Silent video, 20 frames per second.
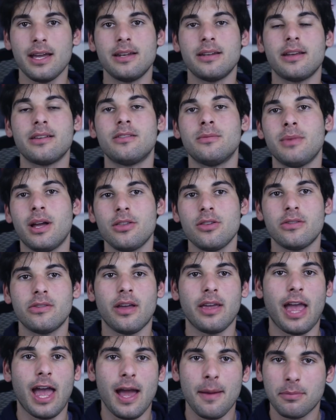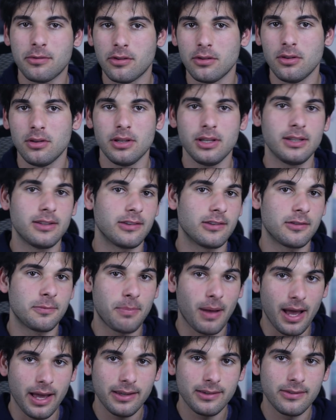And as much as I absolutely
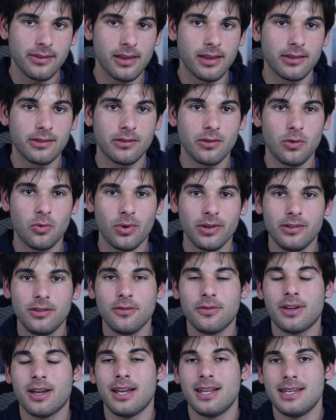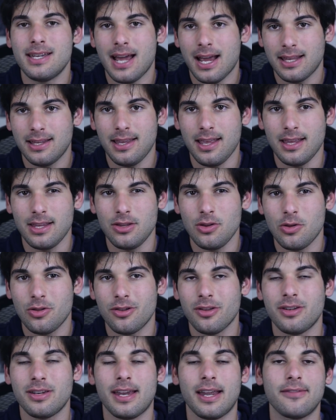despise this, once you've connected, you
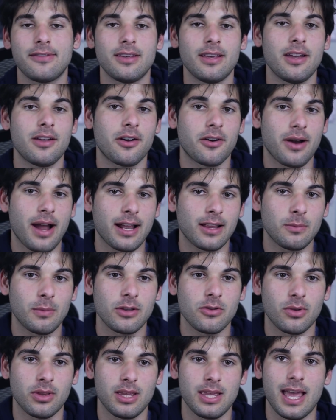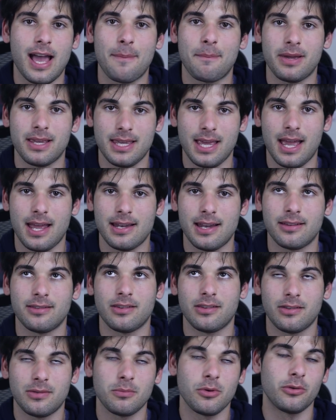shouldn't have to interact much with the app again
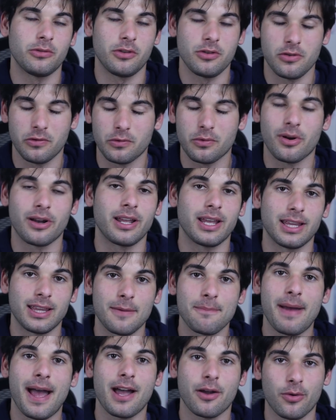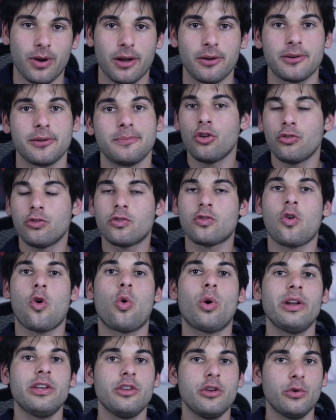as it's mostly just running in the background.
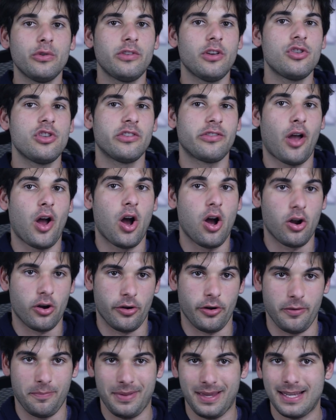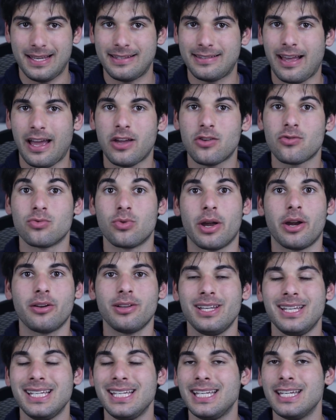Scoring usage is hard because I
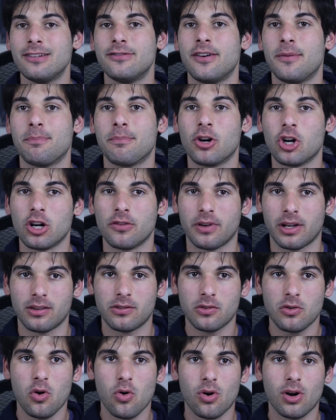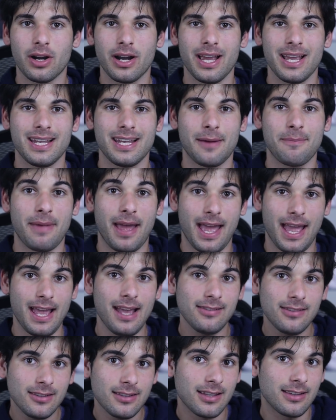rarely give a perfect score and I'm
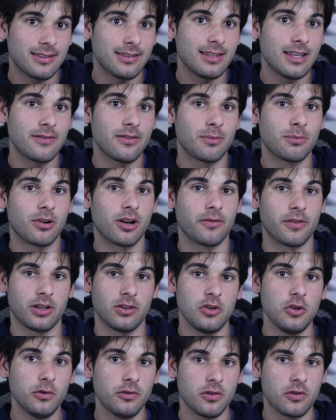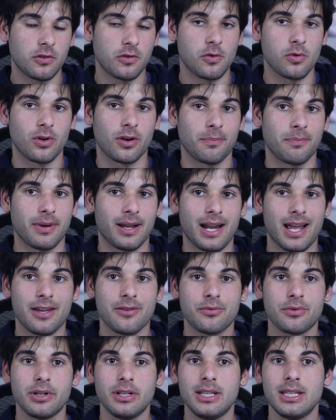hesitant to give a perfect usage score, but I
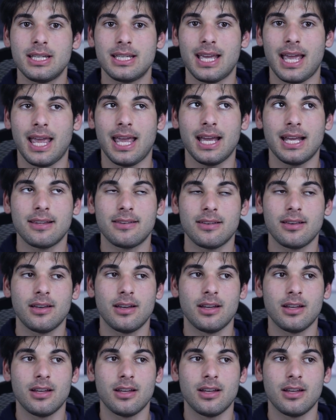really can't